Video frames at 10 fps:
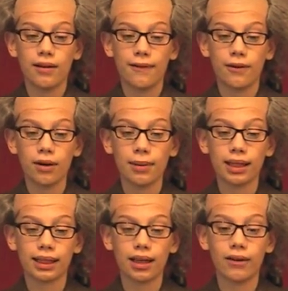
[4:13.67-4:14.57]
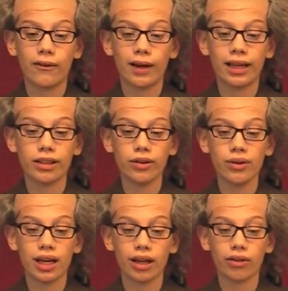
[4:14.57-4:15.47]
For myself, I do
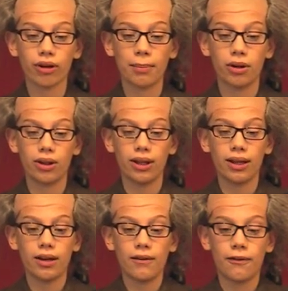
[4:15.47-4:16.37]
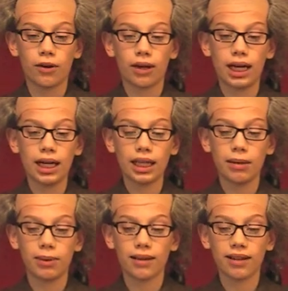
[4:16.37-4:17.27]
not grumble, for I
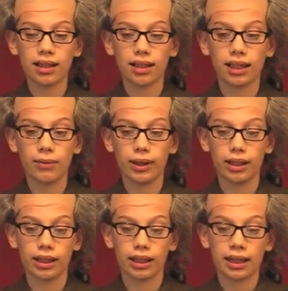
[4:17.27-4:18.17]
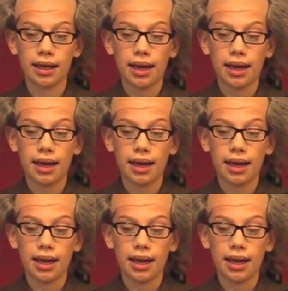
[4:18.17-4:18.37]
am one of the lucky ones.